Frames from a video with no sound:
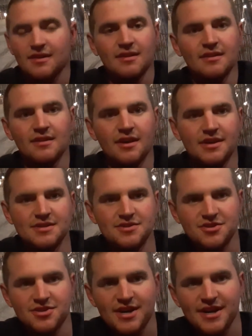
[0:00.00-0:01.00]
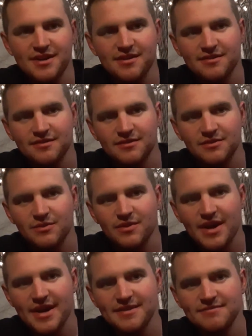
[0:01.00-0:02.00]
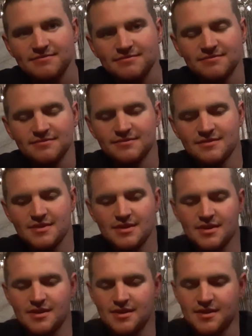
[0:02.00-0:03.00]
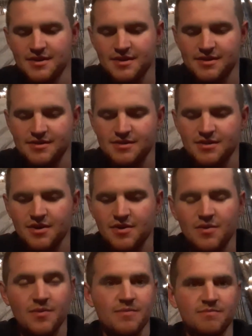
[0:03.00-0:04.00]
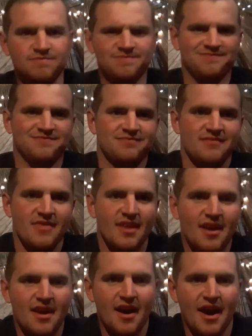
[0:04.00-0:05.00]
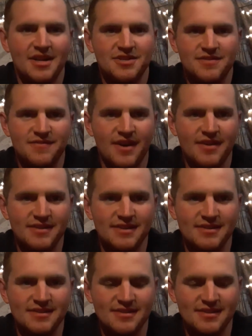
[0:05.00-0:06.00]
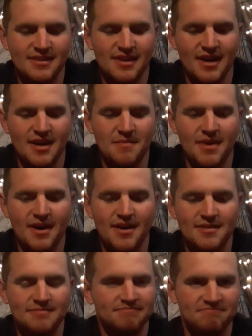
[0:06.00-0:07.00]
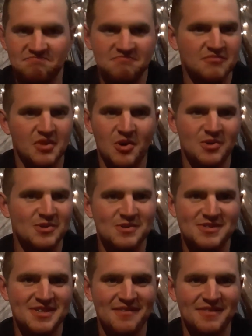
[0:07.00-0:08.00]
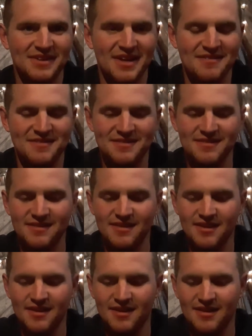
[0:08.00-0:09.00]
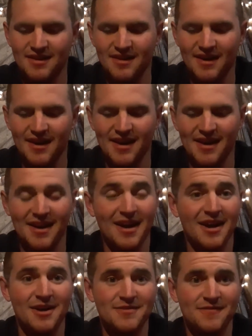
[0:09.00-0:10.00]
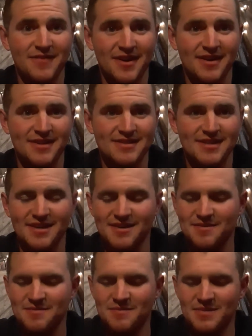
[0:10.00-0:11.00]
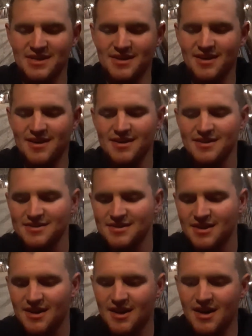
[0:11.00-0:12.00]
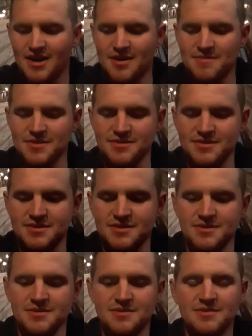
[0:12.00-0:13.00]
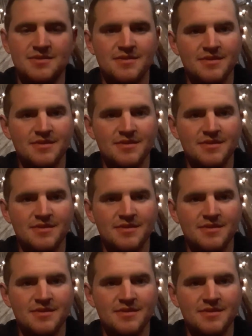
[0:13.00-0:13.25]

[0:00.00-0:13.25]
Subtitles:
Lucky Strike Red. So, I just found these at my local 7-Eleven, and I got very excited because I am used to